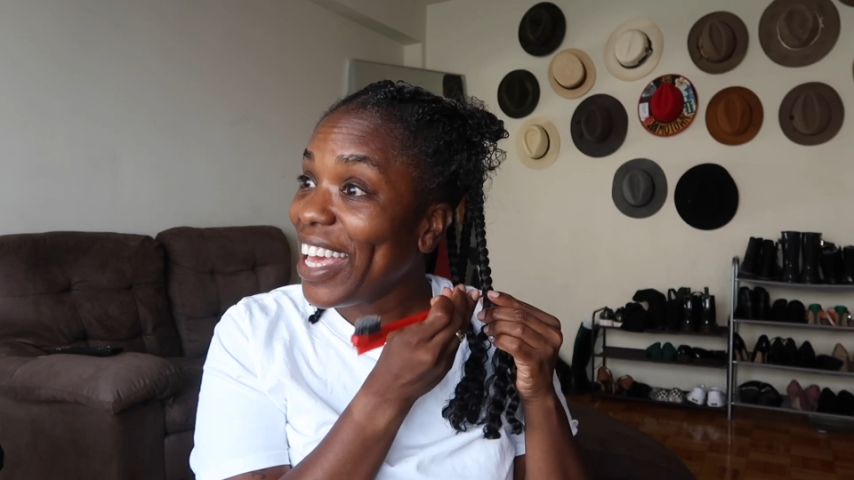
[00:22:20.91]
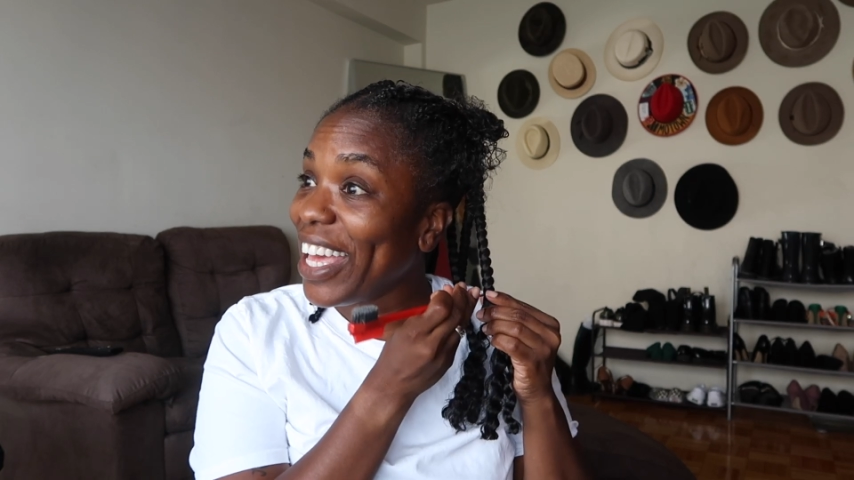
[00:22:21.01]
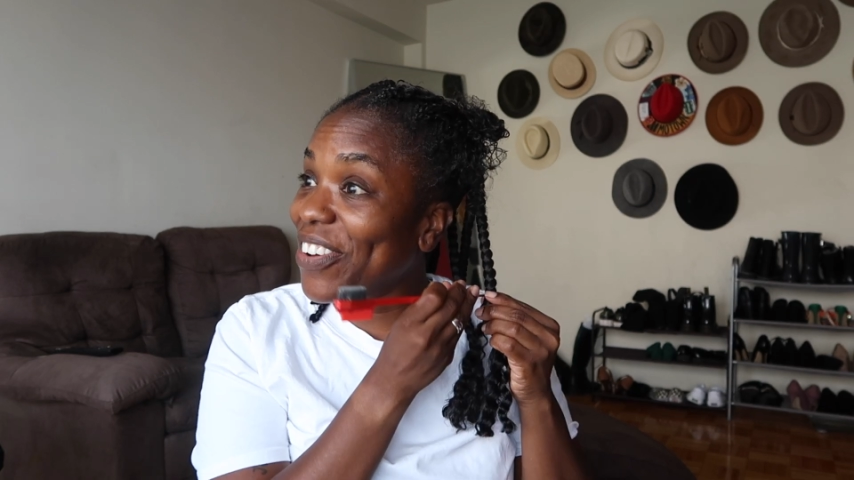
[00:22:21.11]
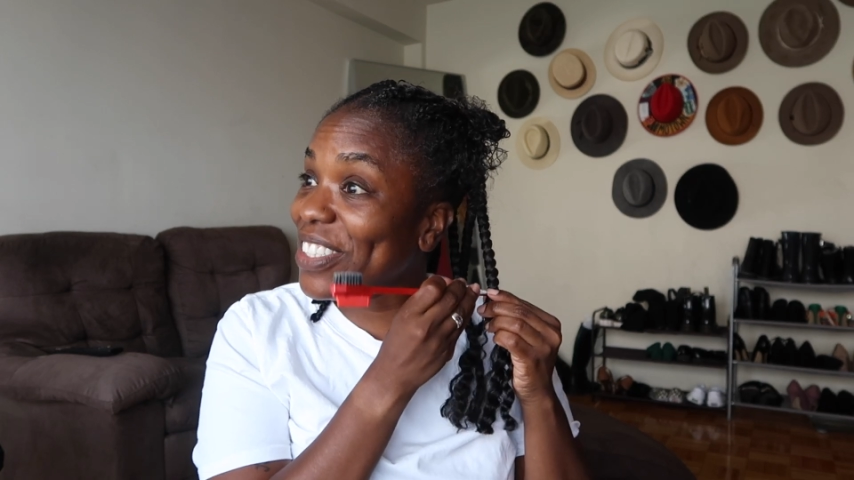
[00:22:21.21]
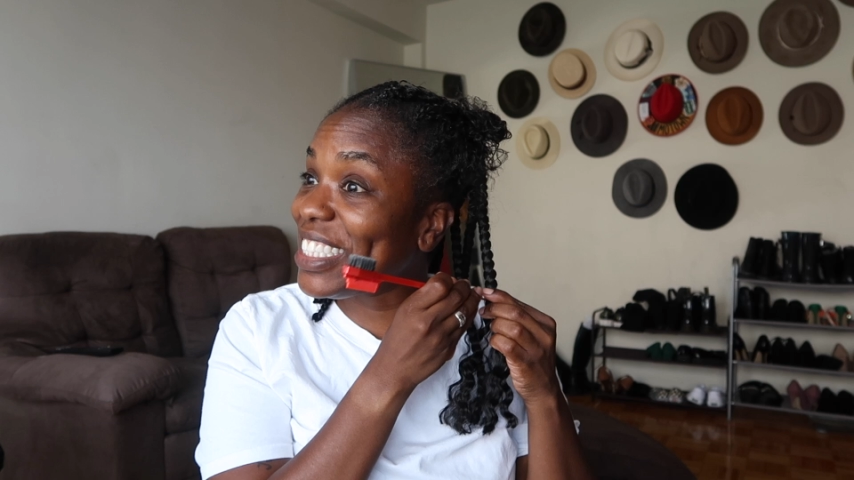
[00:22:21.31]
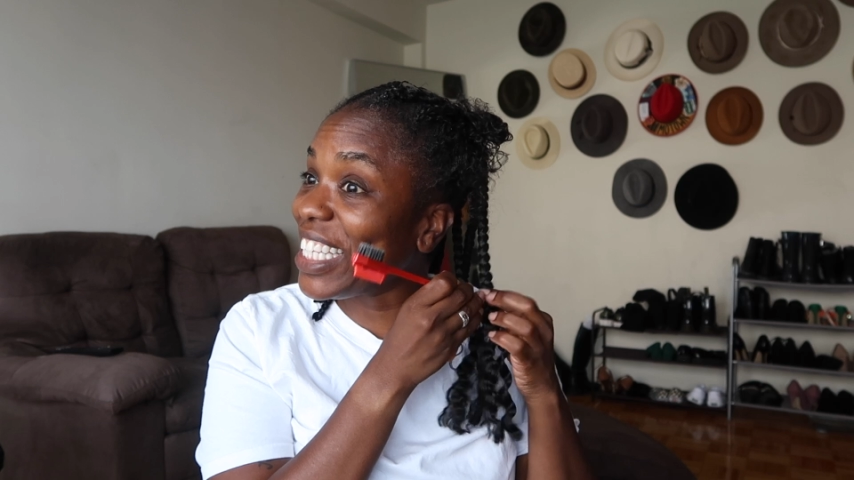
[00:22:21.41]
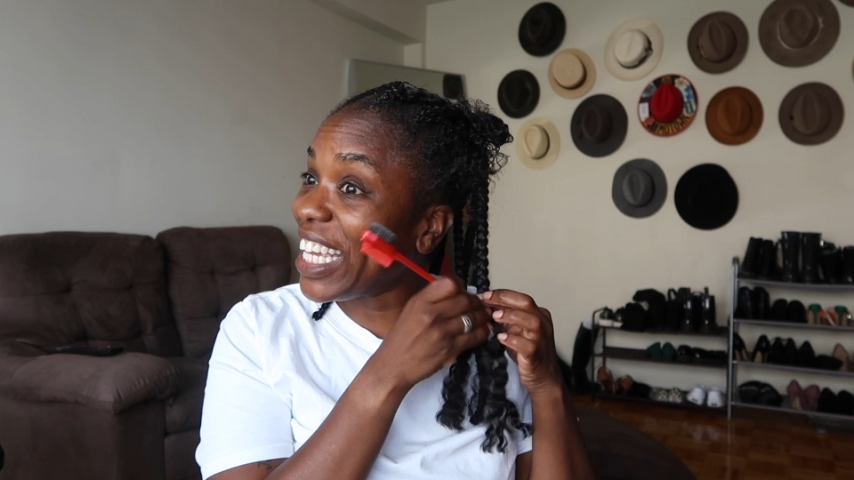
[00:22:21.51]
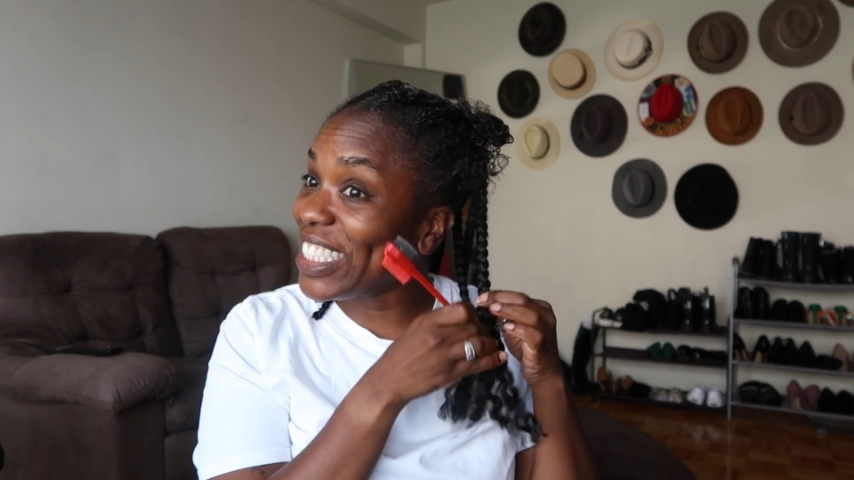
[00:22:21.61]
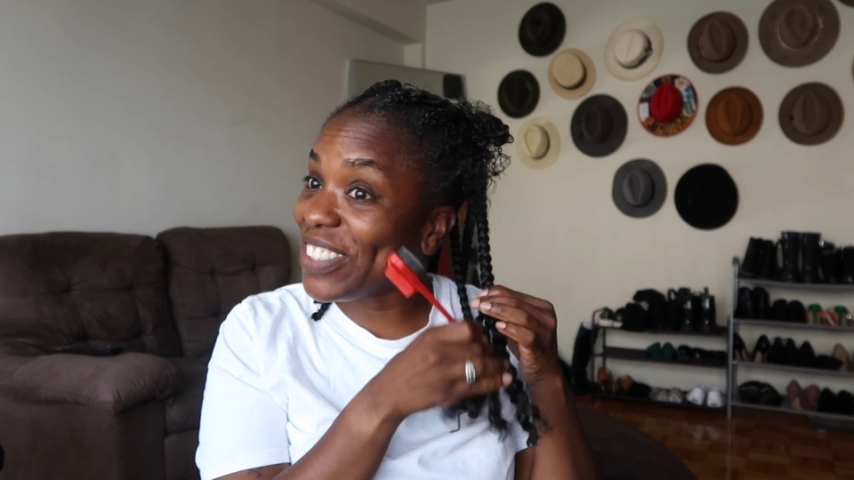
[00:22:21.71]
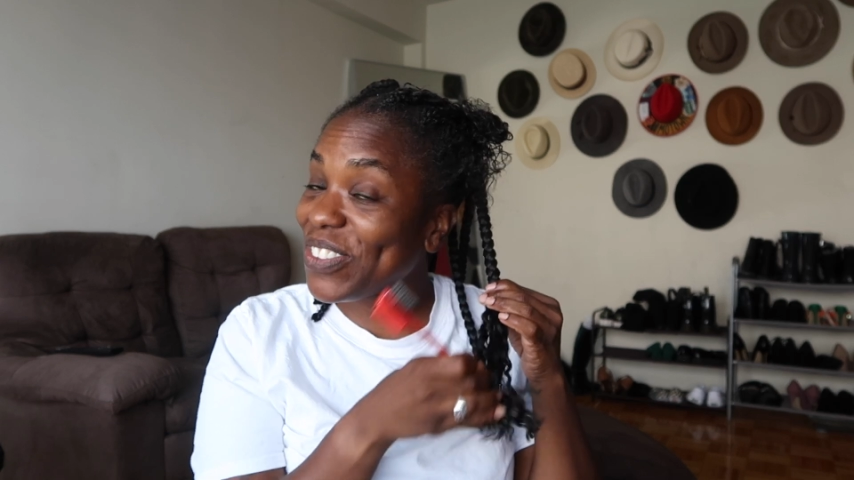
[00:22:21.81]
It was the
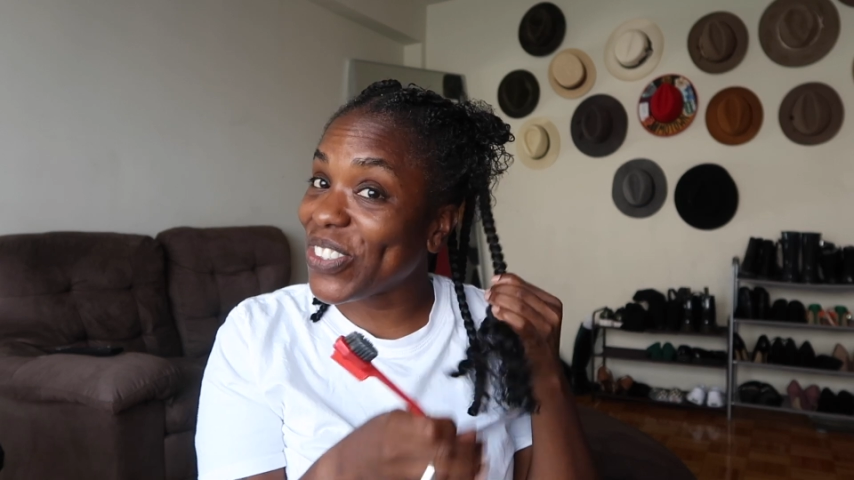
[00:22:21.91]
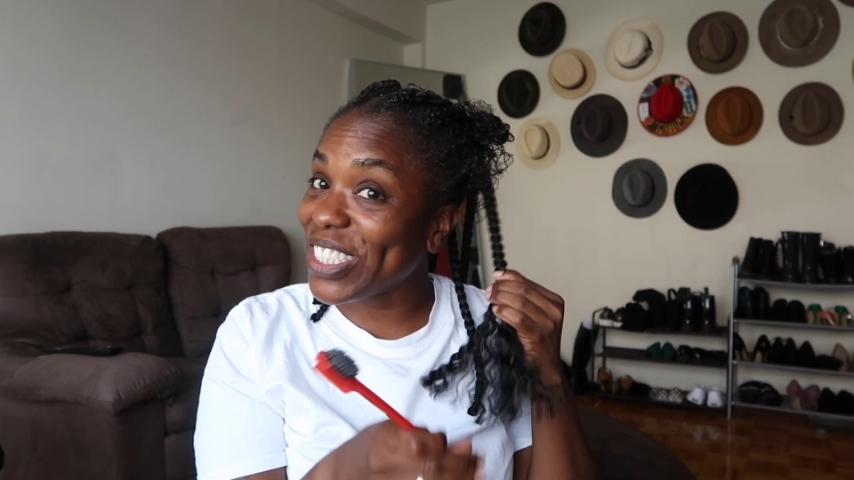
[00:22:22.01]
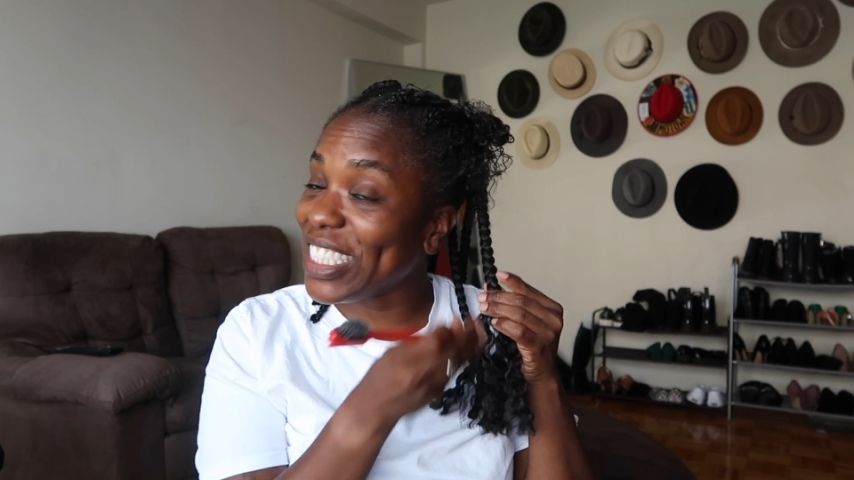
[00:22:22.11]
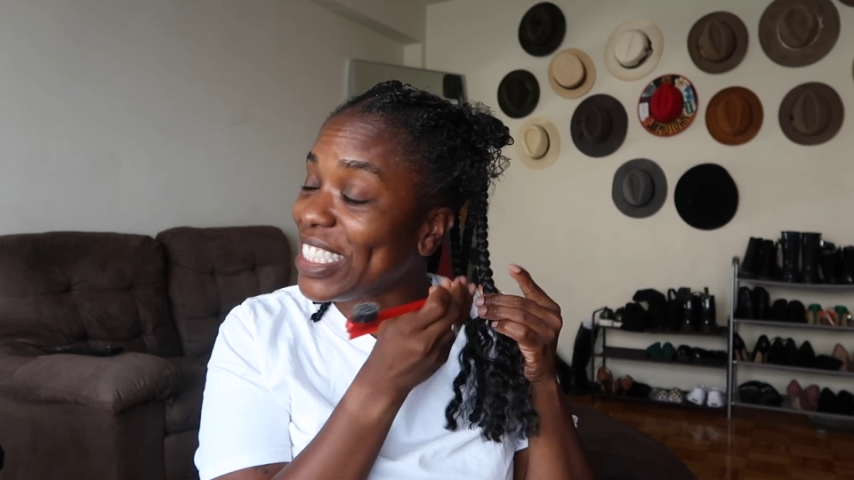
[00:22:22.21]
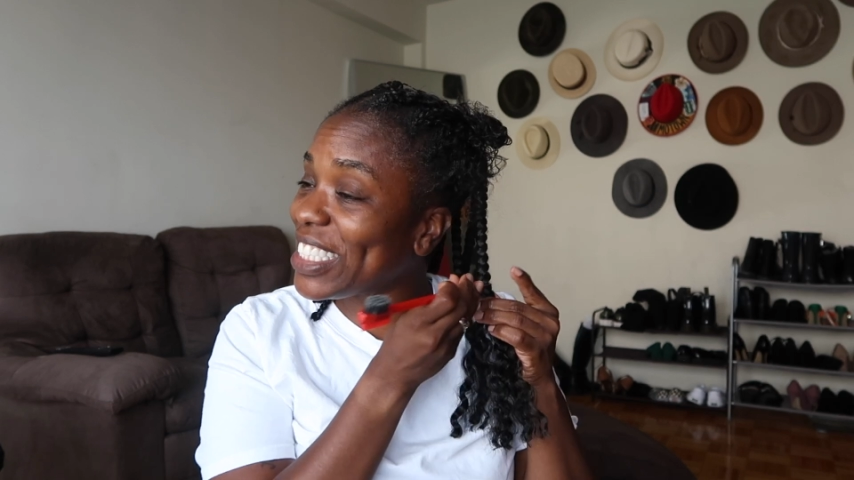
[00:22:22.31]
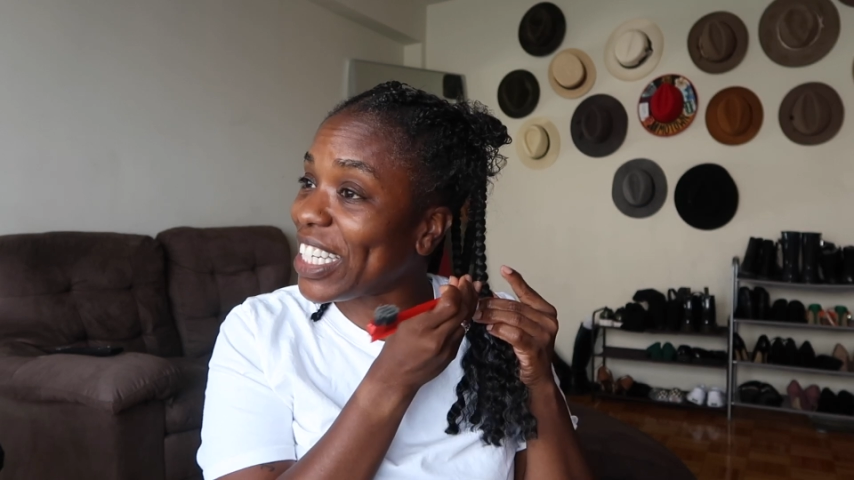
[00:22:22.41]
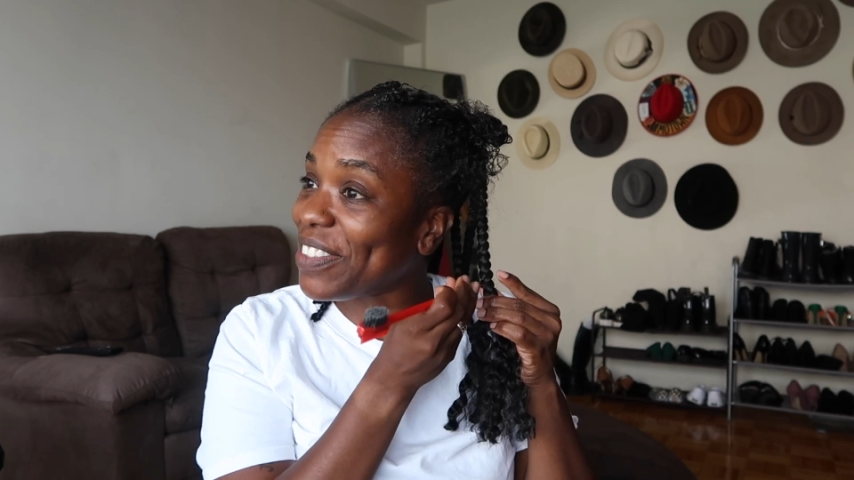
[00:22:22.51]
end of tourist season.